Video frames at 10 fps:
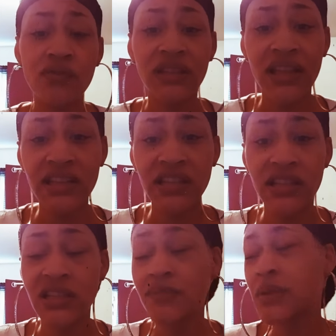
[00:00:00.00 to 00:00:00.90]

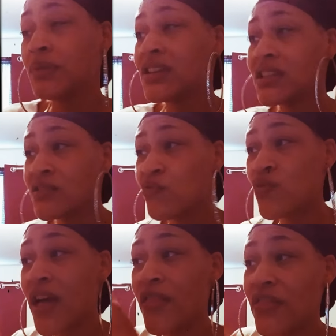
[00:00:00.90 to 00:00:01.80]
relationships because of
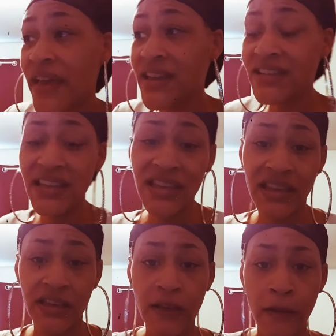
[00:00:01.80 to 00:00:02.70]
what they did.